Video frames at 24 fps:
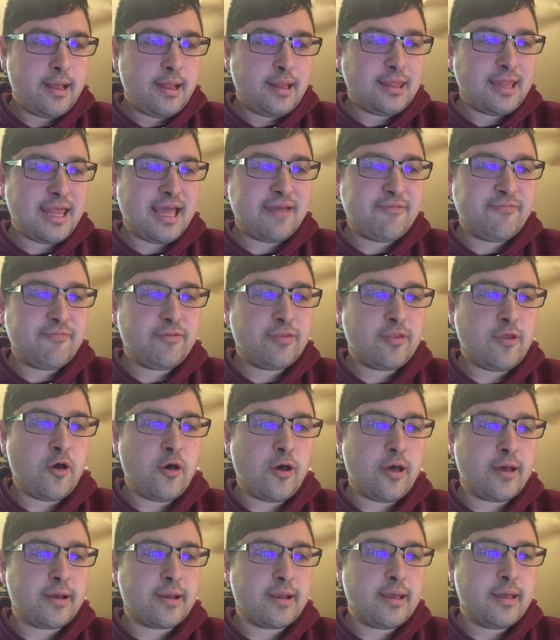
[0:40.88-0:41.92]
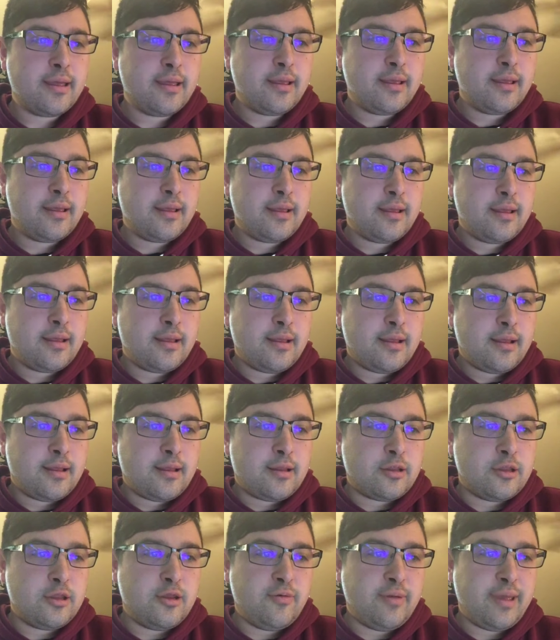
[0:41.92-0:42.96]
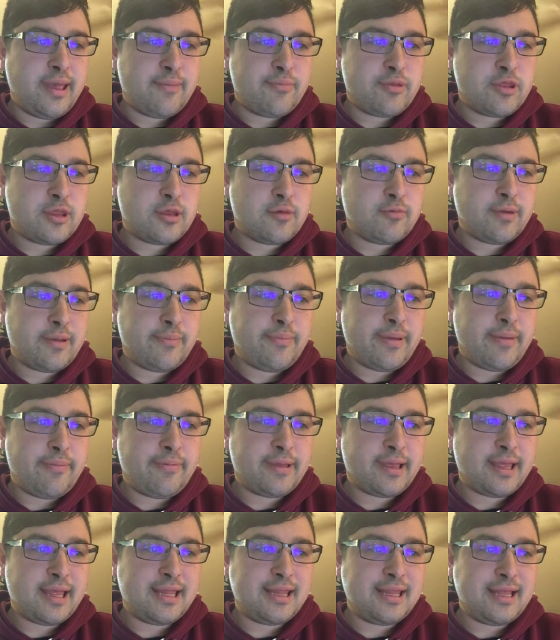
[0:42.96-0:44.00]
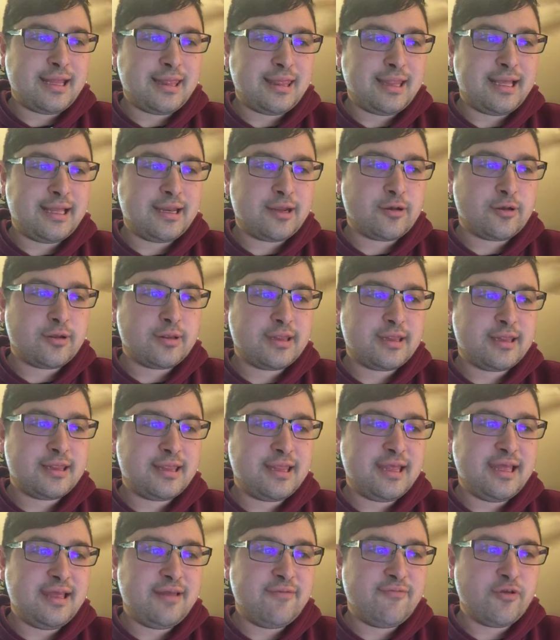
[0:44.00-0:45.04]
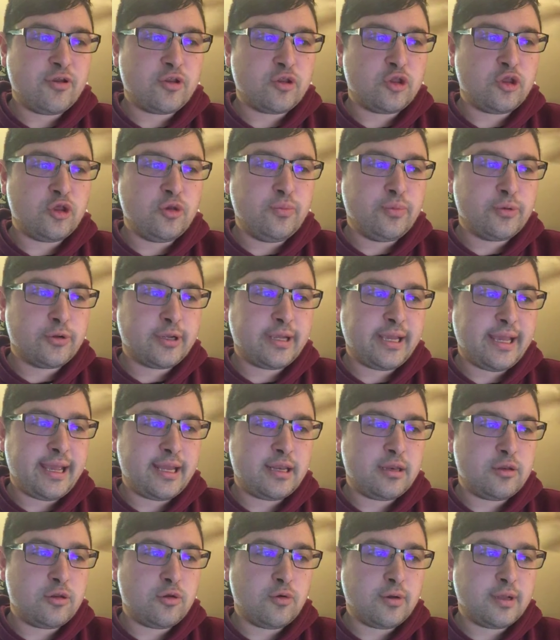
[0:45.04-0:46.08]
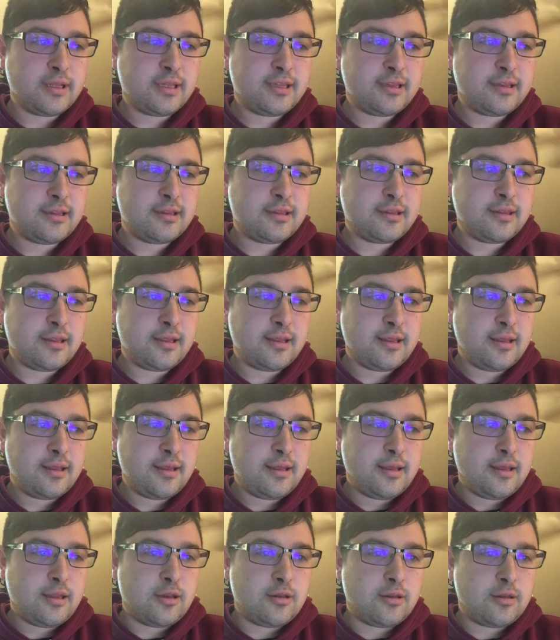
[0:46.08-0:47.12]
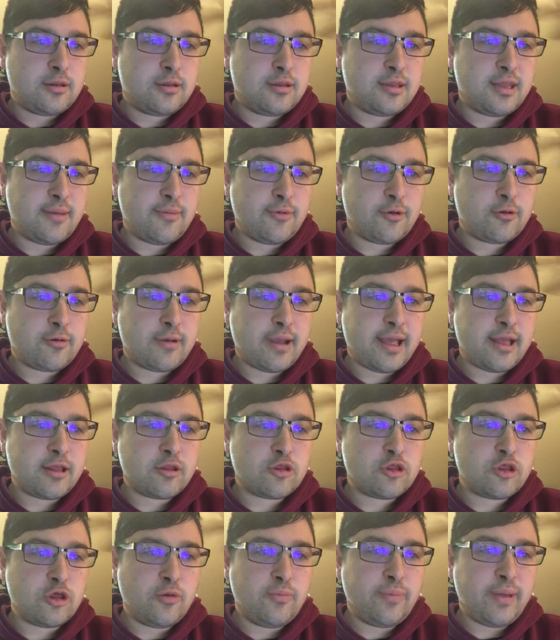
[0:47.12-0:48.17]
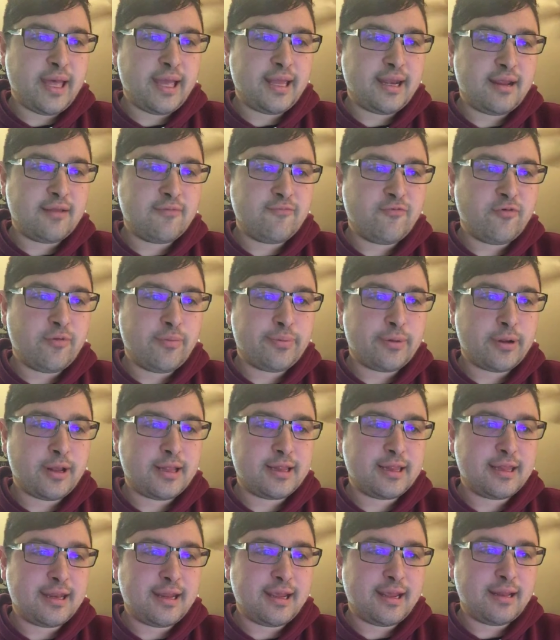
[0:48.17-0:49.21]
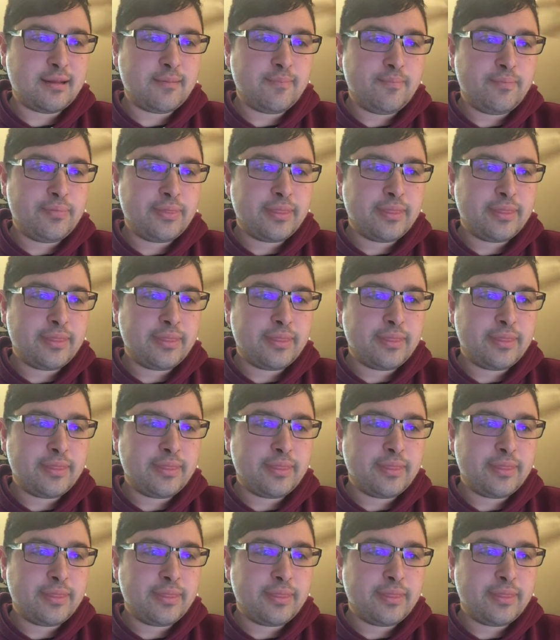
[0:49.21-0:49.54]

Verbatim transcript: Lifelong New Hampshire Republican leader Steve Duprey endorsed Democrat Joe Biden for president